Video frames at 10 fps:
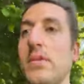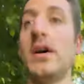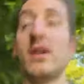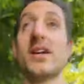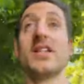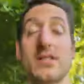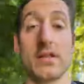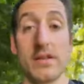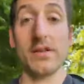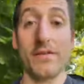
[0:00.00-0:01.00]
I
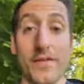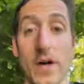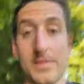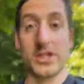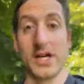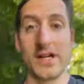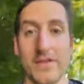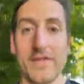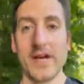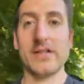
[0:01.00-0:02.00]
guess, the
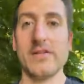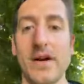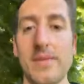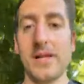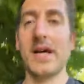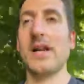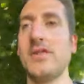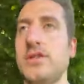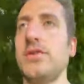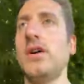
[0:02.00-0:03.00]
thermogenic effect of how many
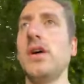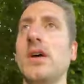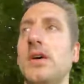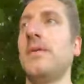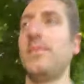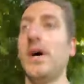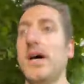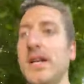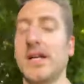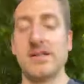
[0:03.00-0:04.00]
calories you're
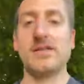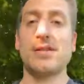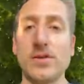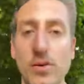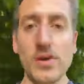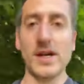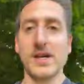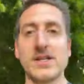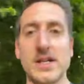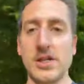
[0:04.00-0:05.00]
burning and
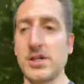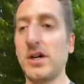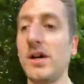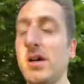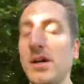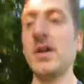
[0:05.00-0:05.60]
storing, etc.